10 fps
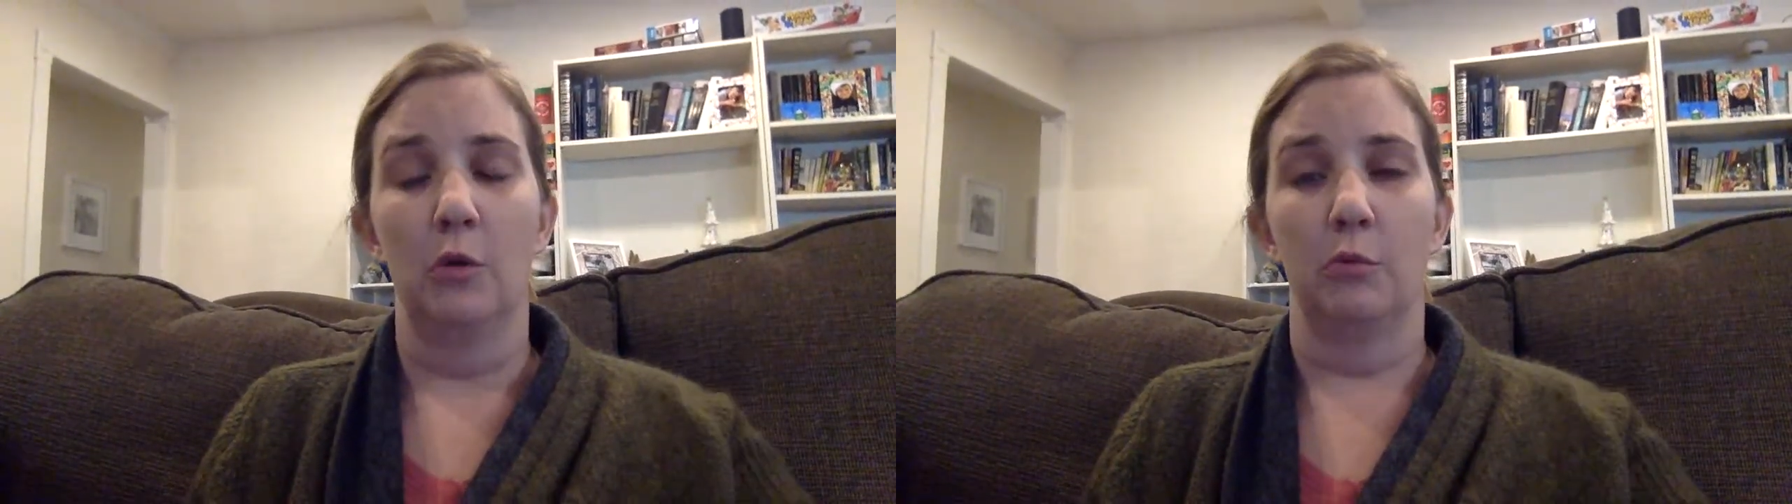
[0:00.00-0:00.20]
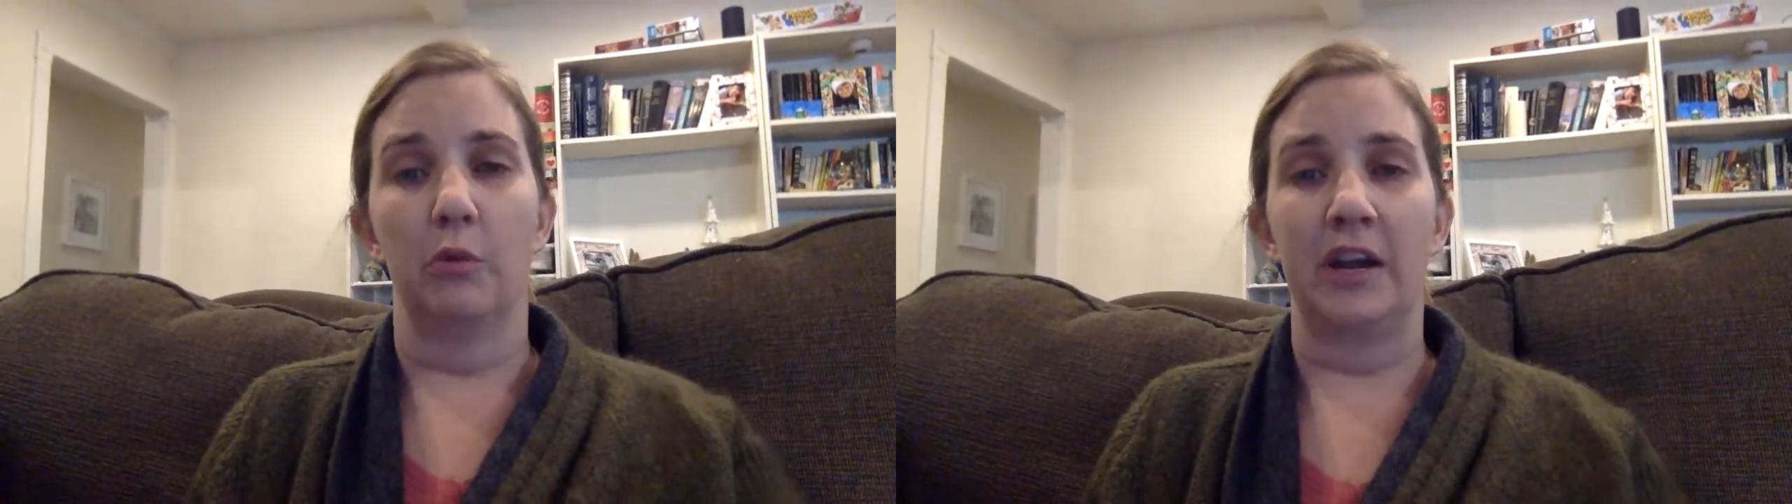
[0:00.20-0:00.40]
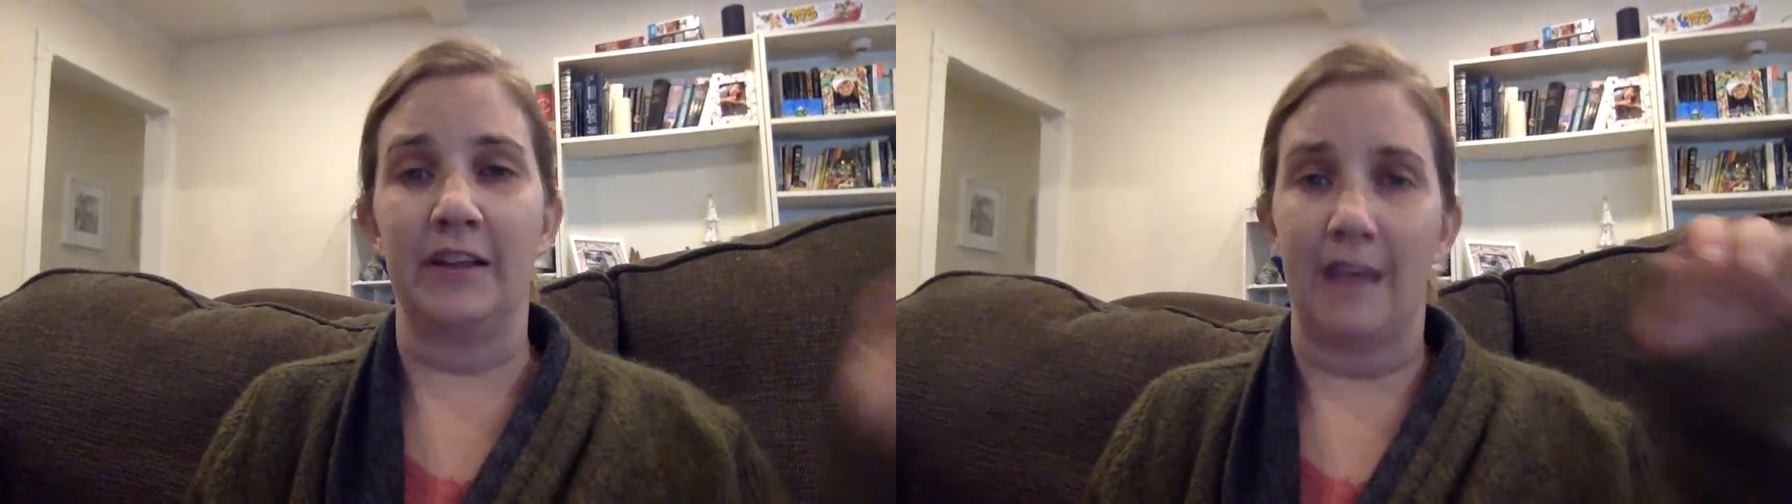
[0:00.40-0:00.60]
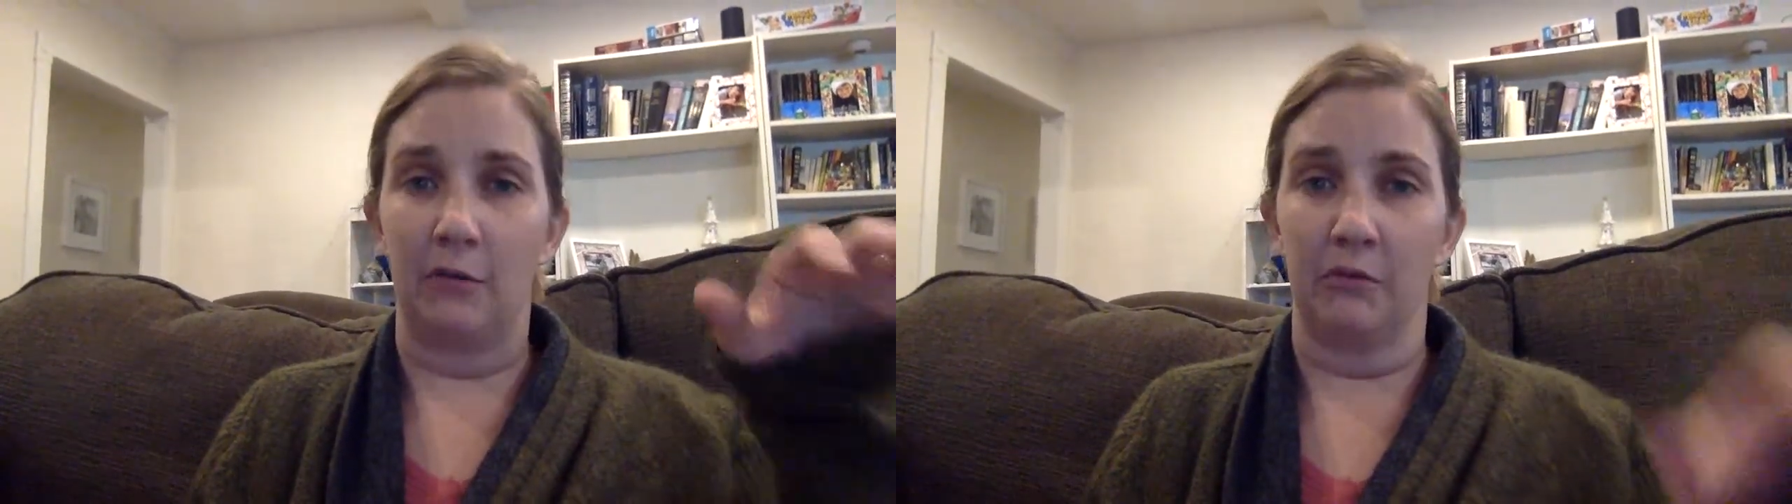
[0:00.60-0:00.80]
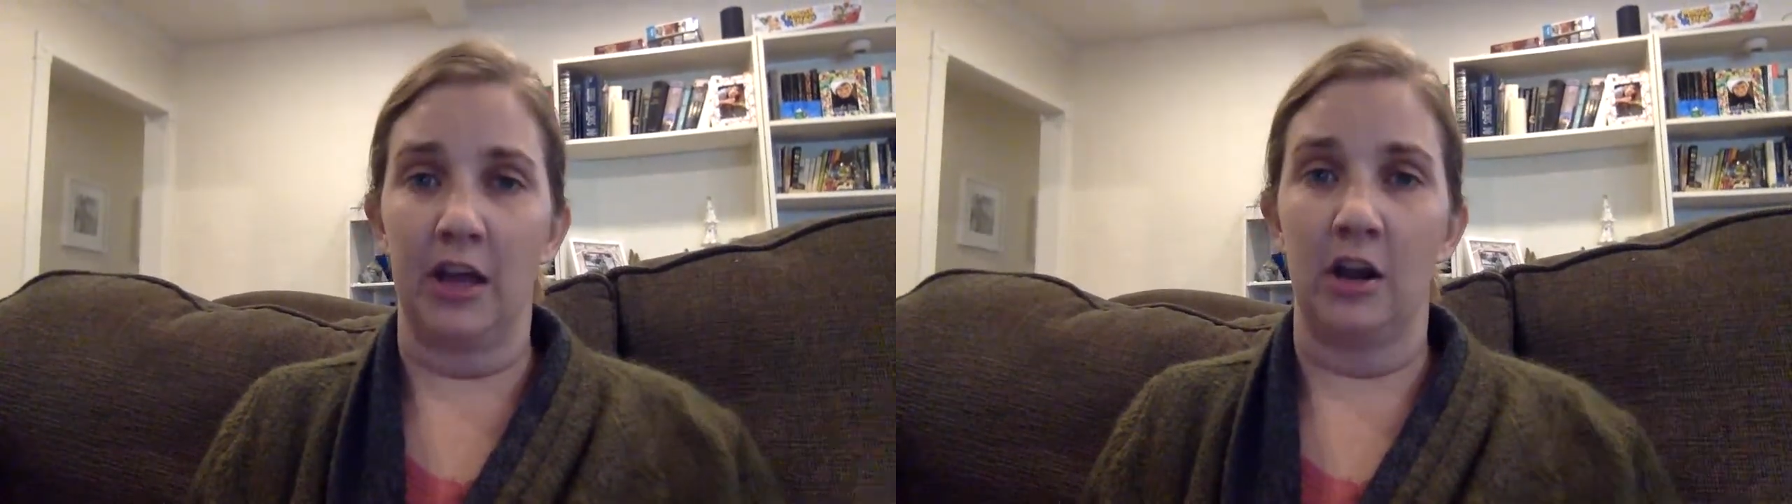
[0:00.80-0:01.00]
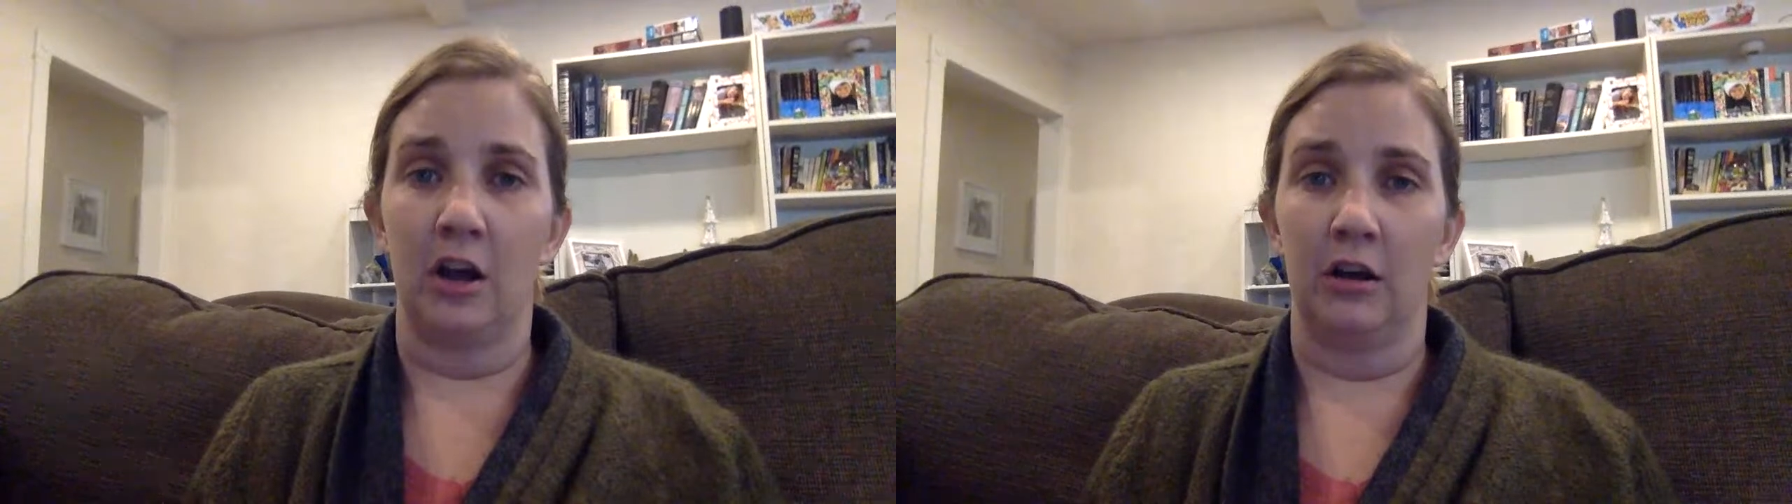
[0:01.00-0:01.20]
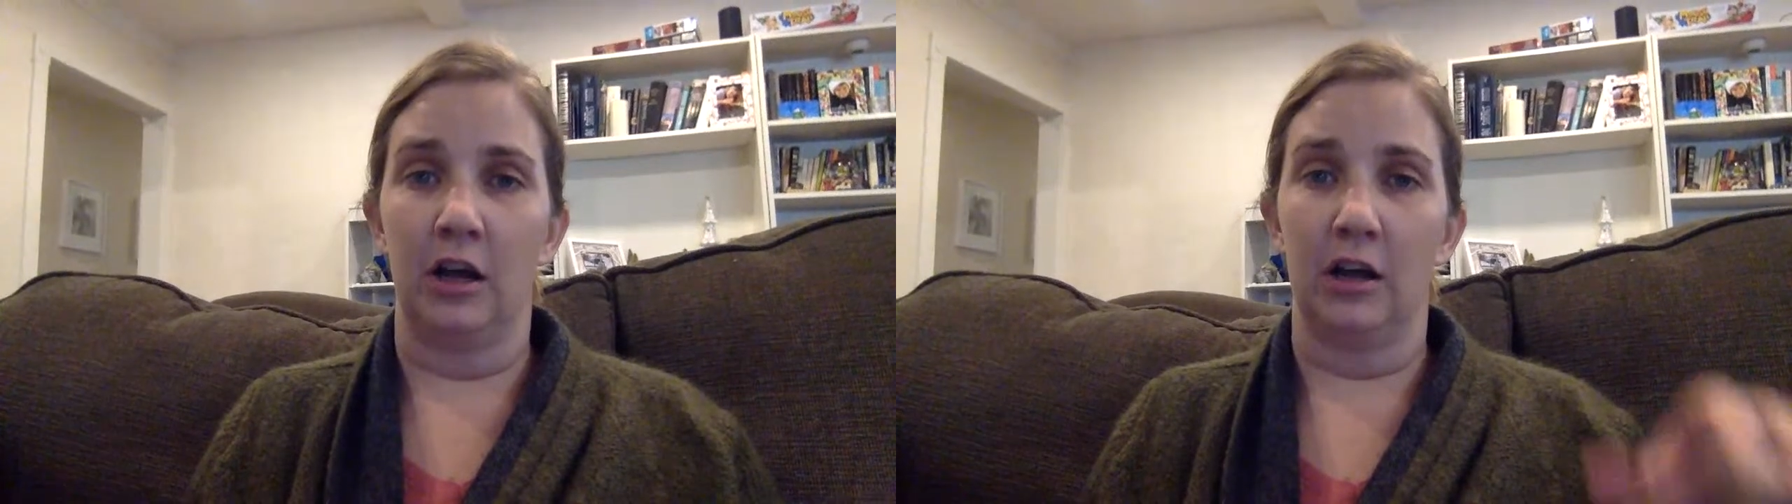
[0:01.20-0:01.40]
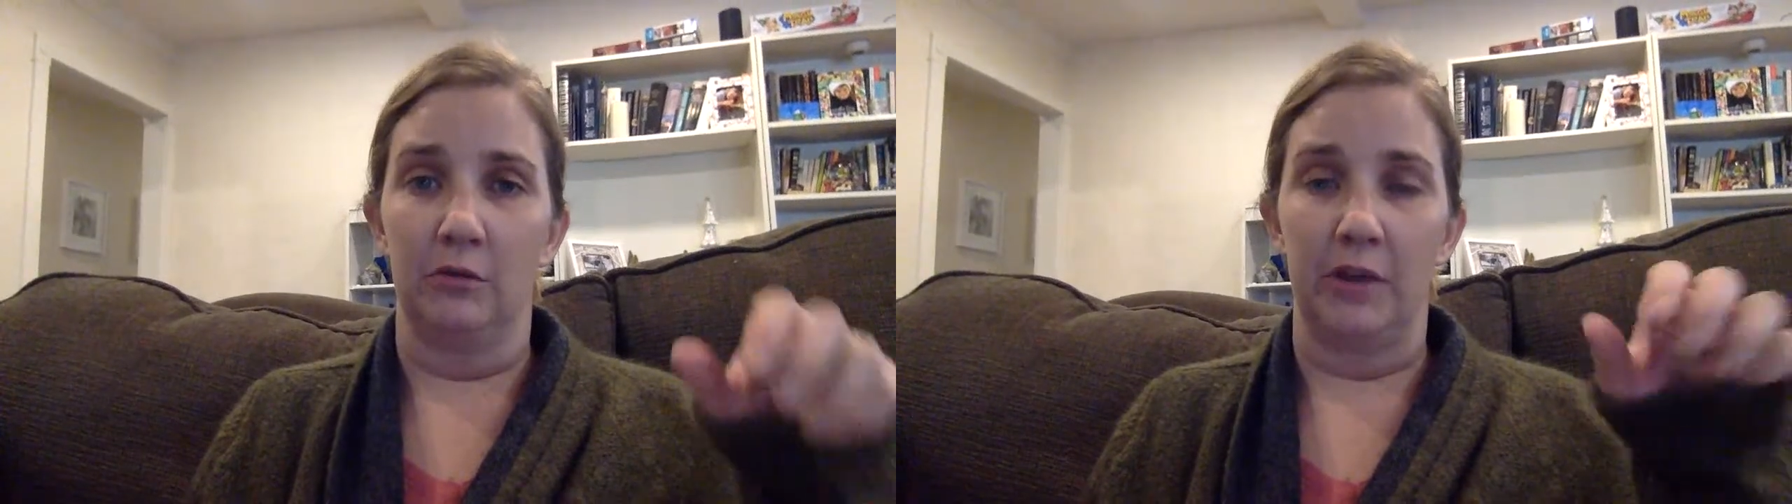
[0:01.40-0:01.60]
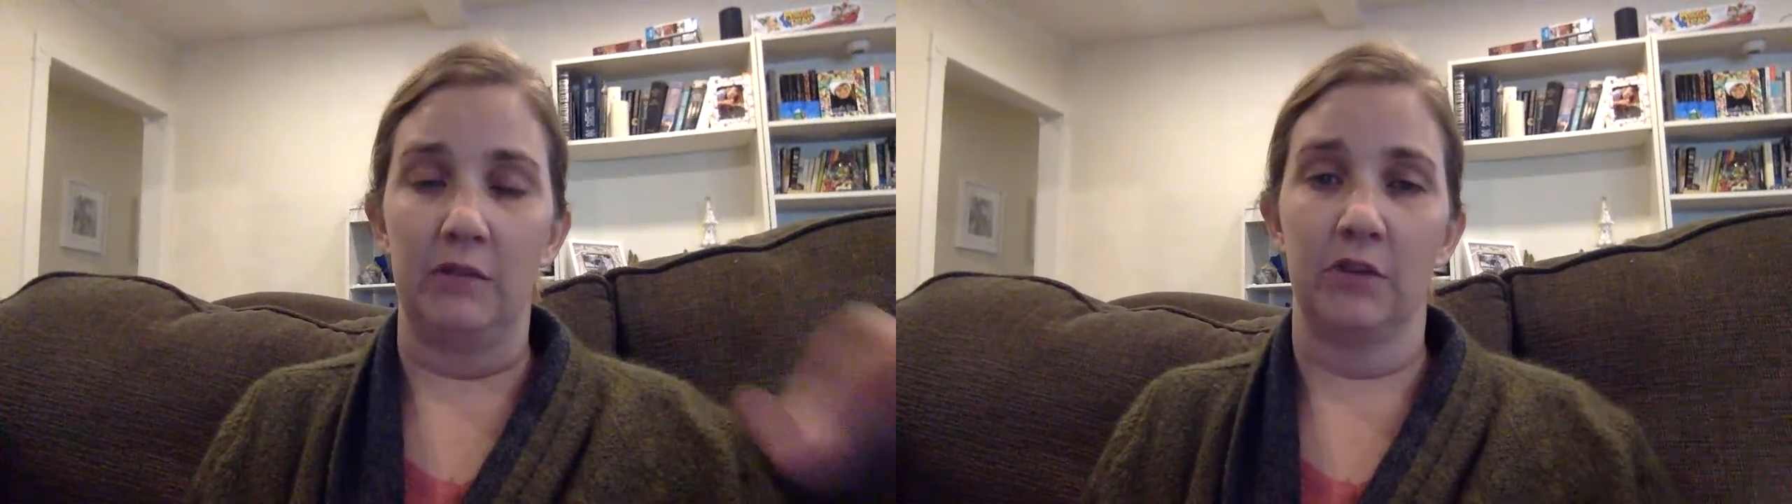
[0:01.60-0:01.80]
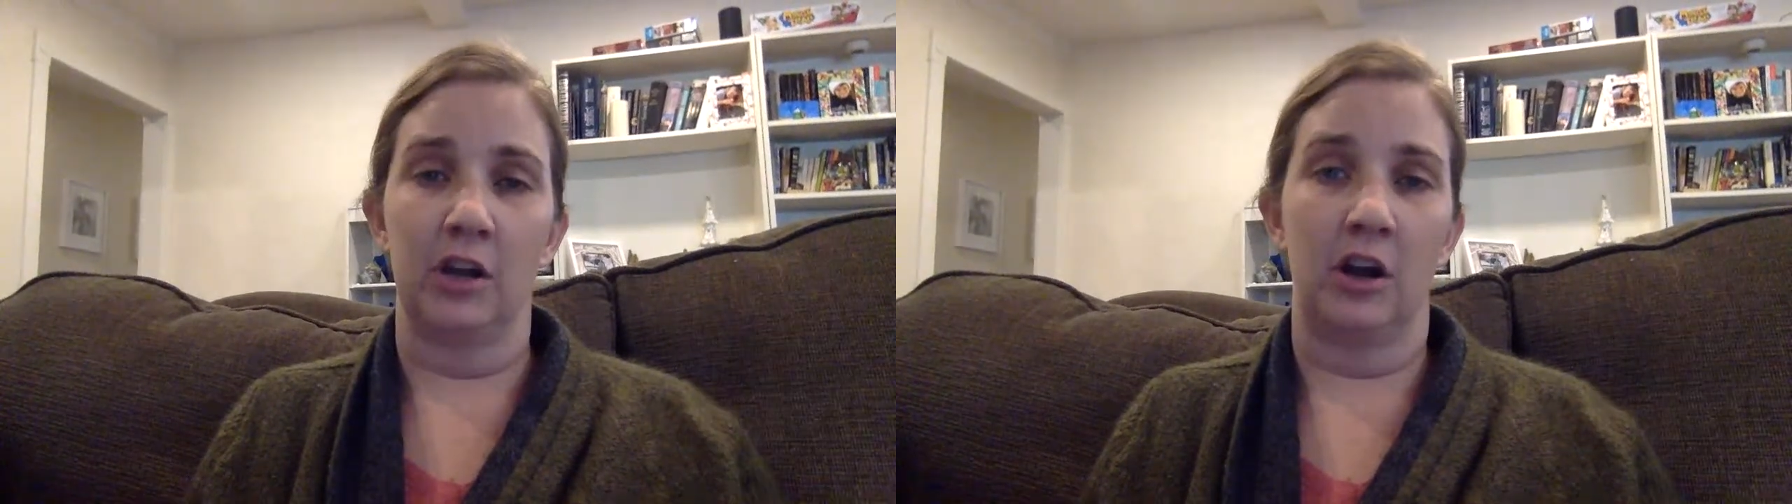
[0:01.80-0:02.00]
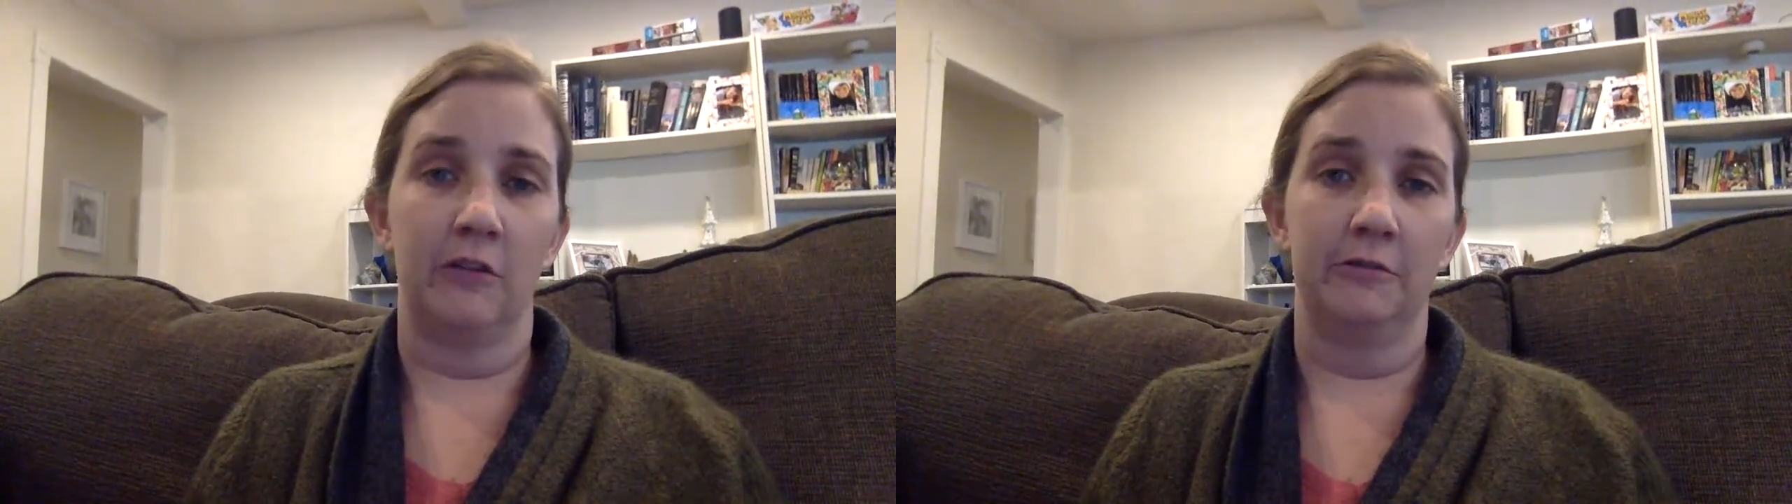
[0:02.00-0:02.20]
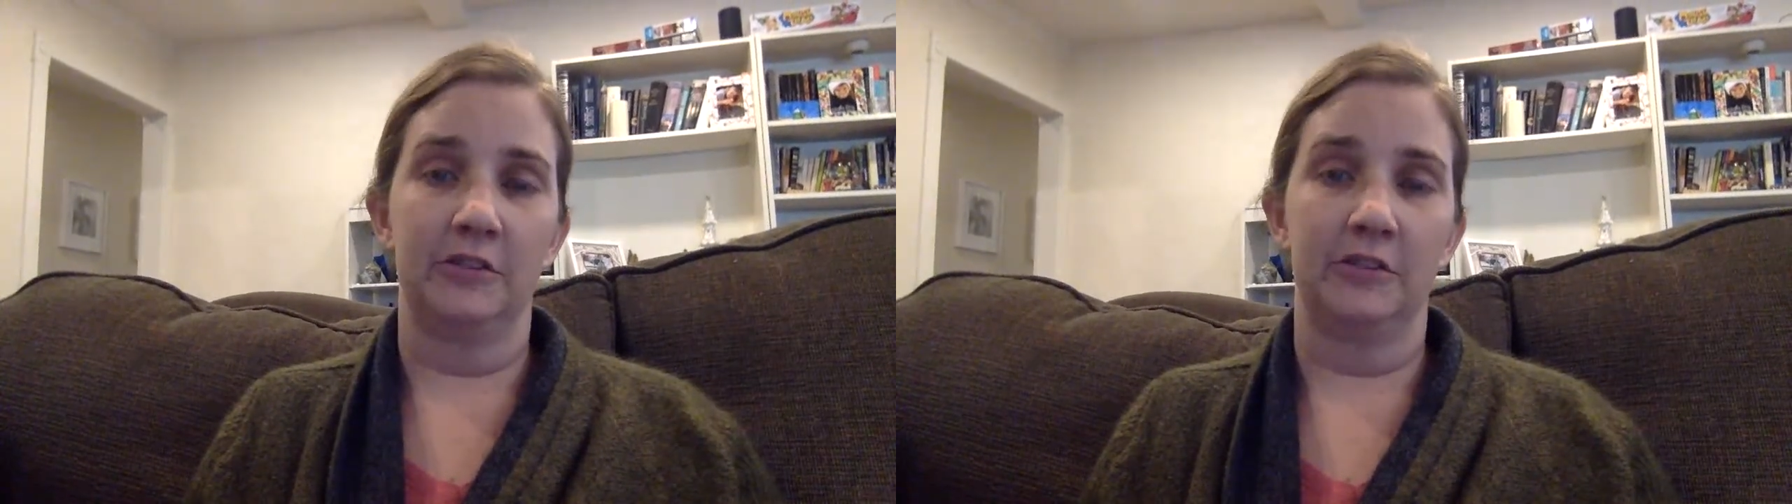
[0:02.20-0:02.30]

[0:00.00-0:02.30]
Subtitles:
running that rain runoff,